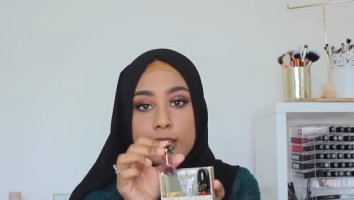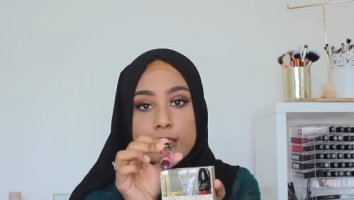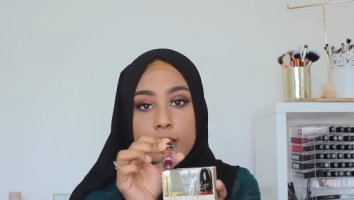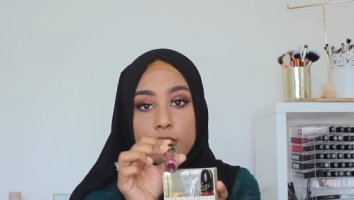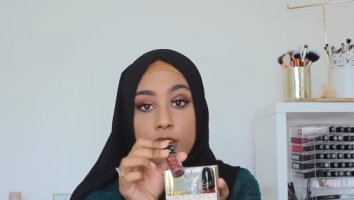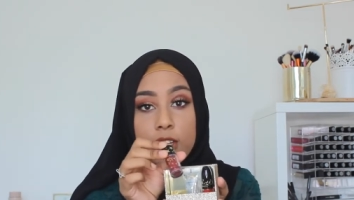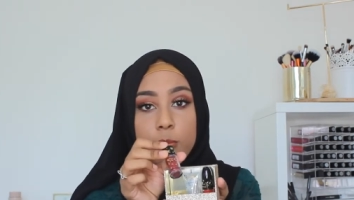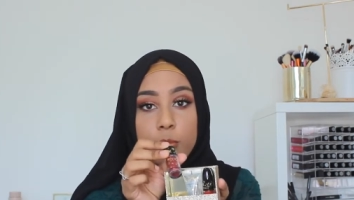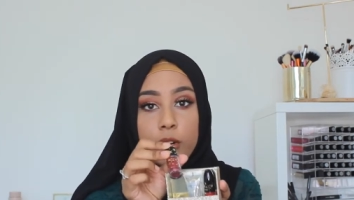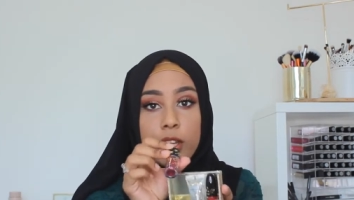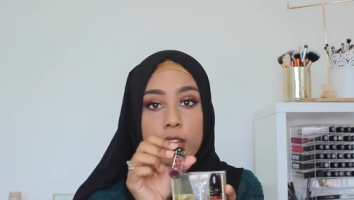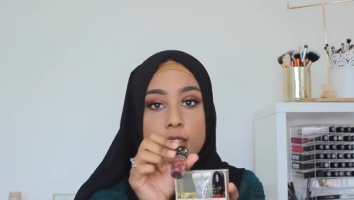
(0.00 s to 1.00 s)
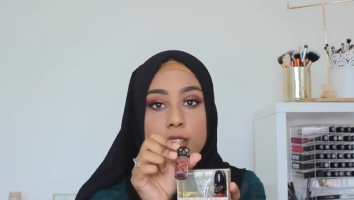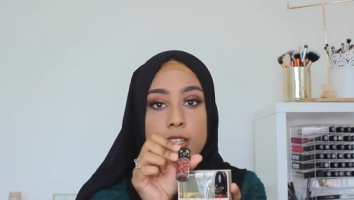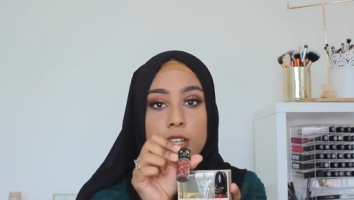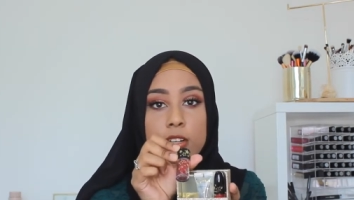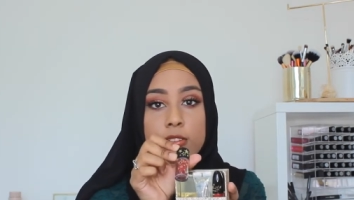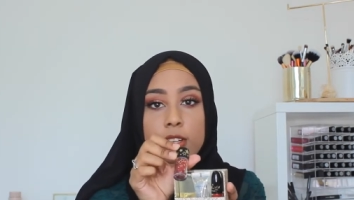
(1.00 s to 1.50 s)
It's like really pretty. It's
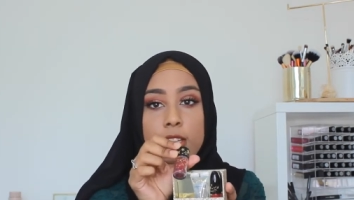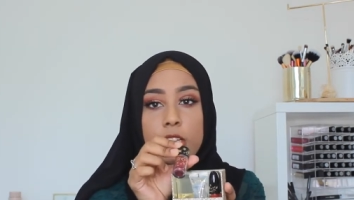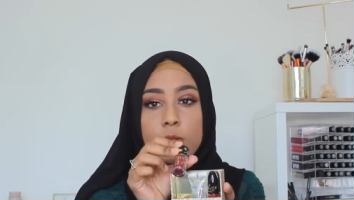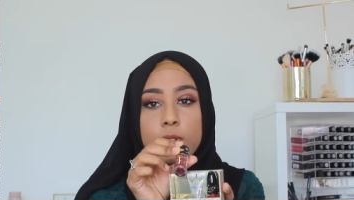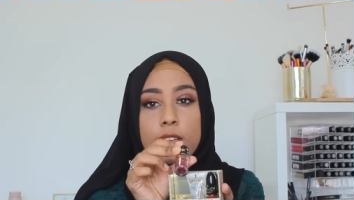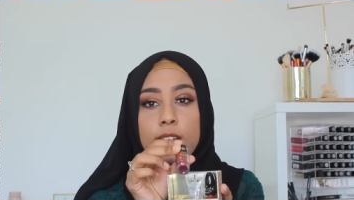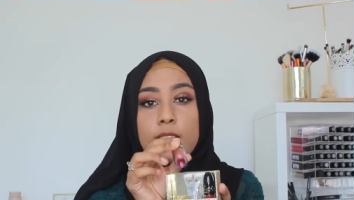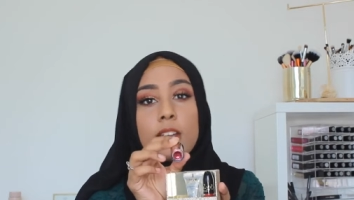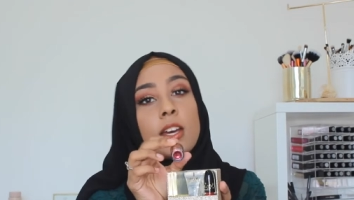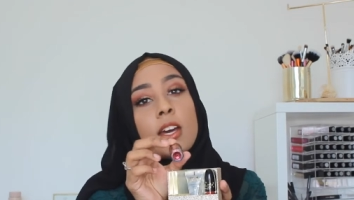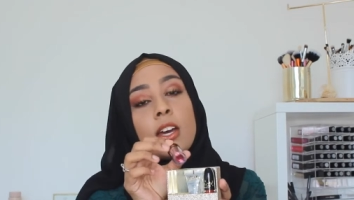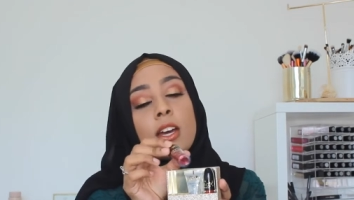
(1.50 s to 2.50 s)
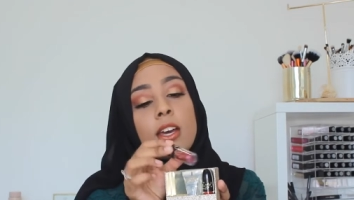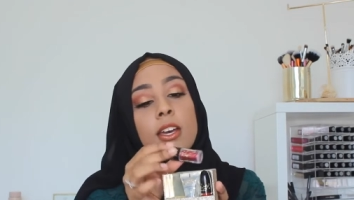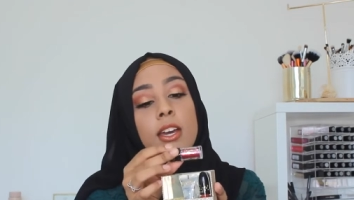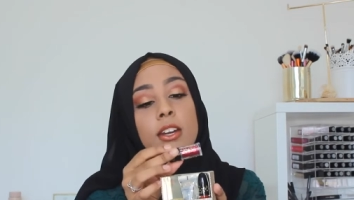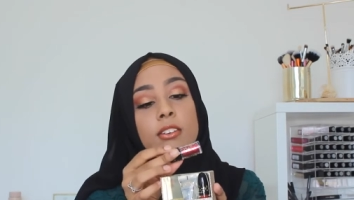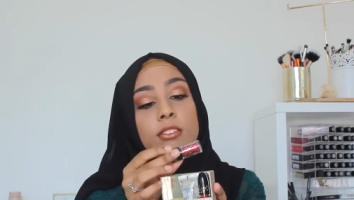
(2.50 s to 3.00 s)
like a really unique
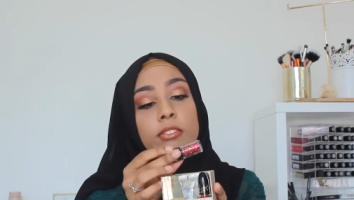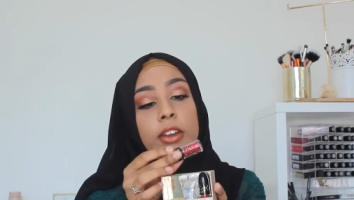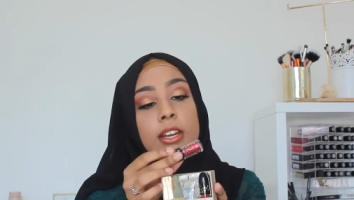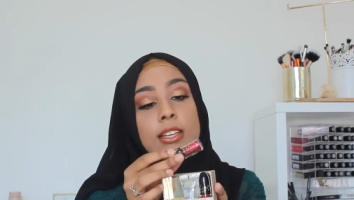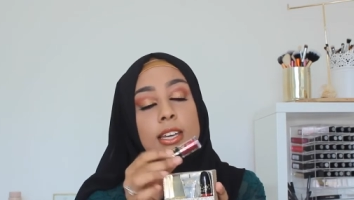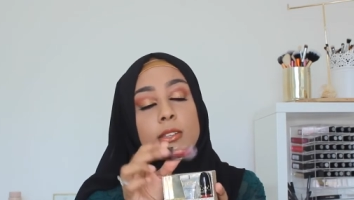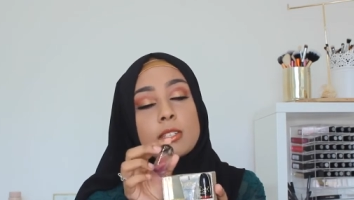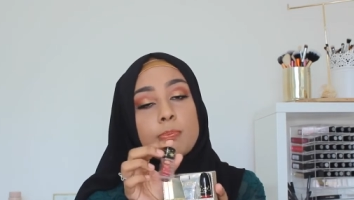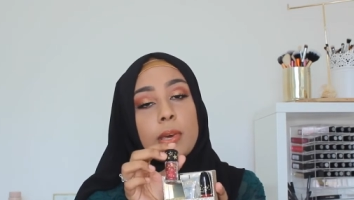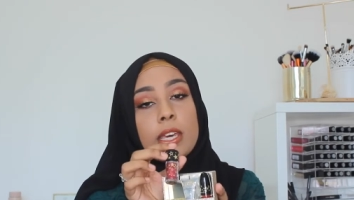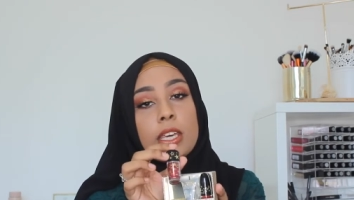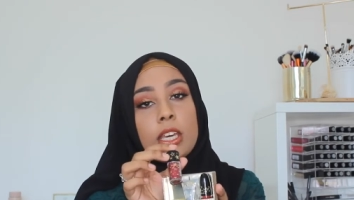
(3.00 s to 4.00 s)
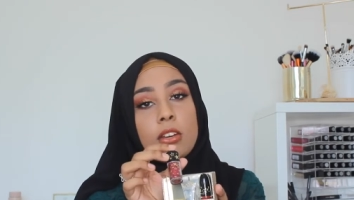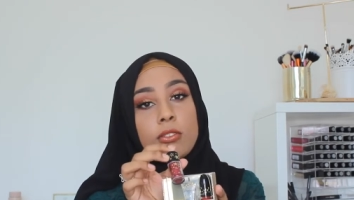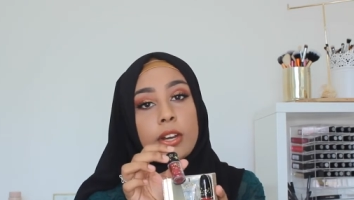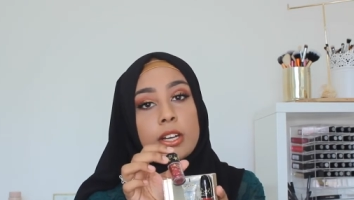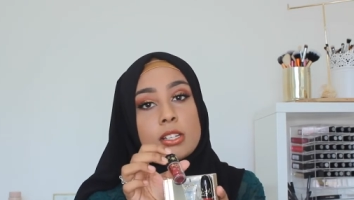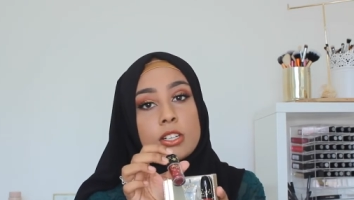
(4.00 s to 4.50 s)
kind of red, like it's pinky
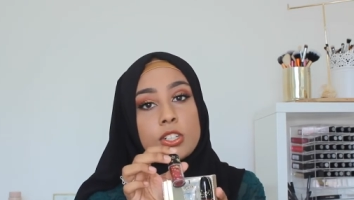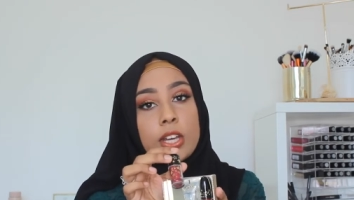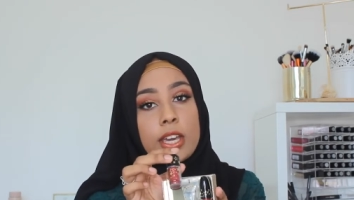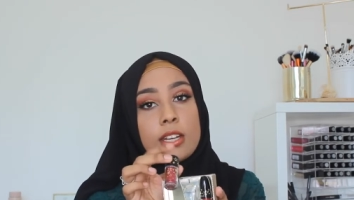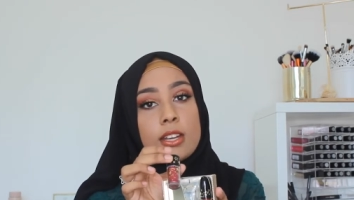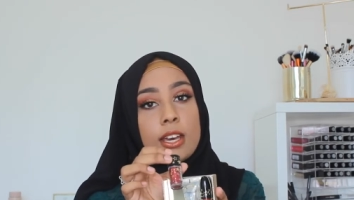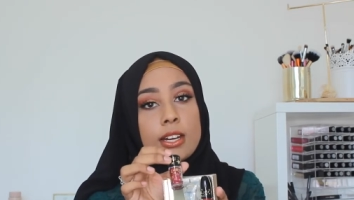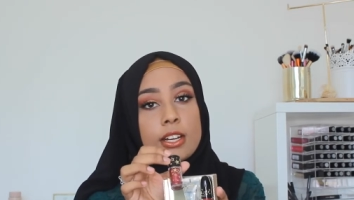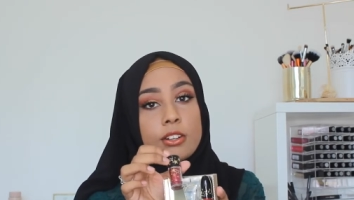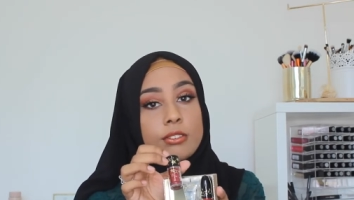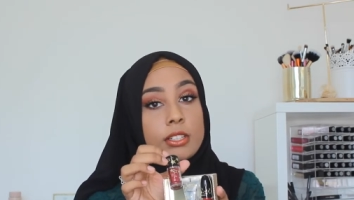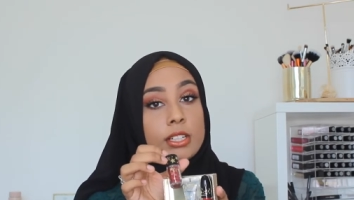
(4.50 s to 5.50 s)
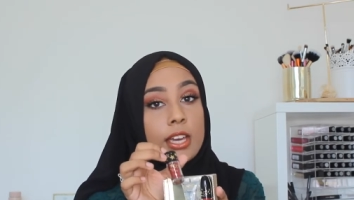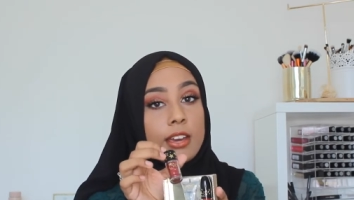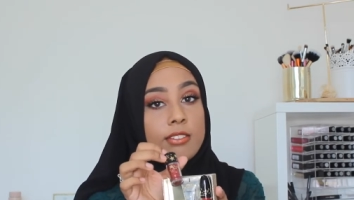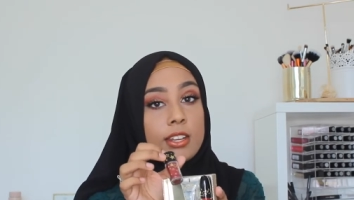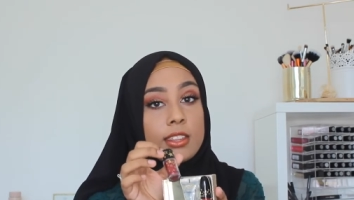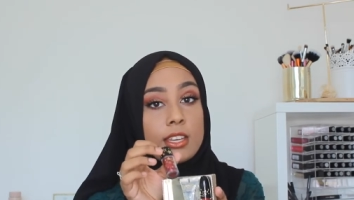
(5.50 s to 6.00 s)
red shade and I don't really
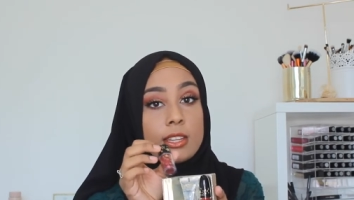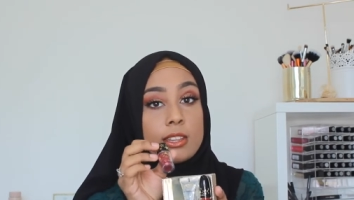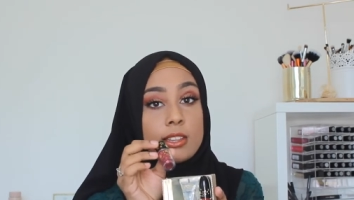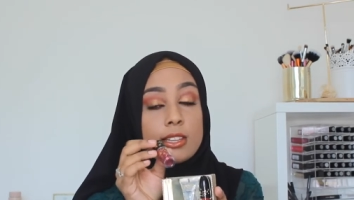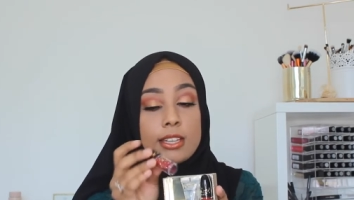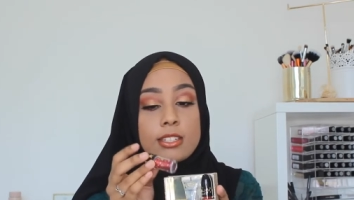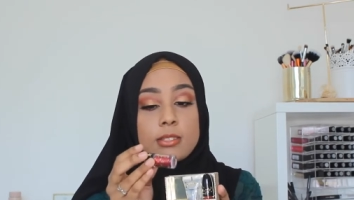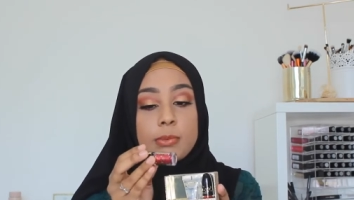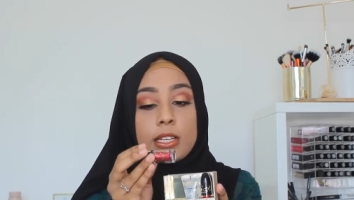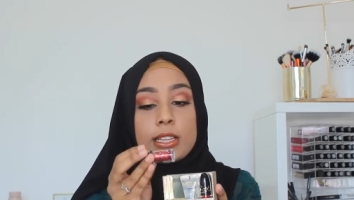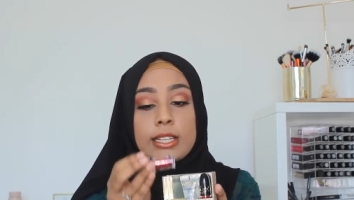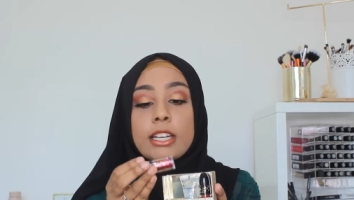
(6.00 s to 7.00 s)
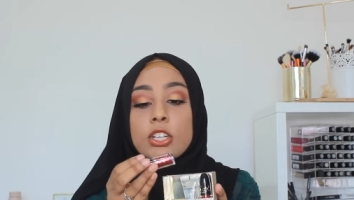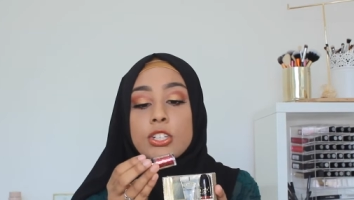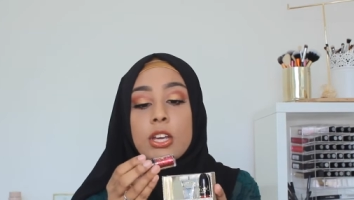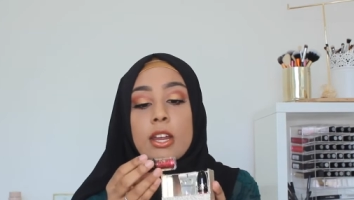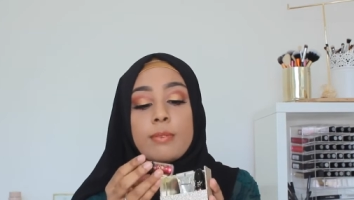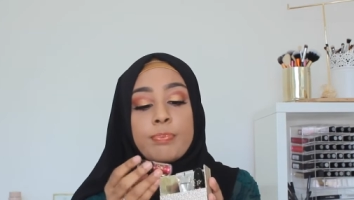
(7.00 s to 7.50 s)
have anything like this in the
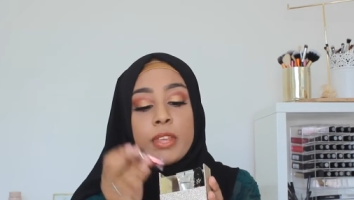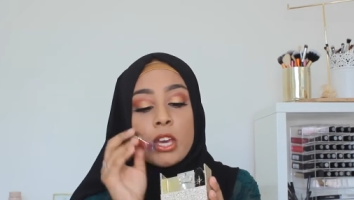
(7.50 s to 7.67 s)
collection.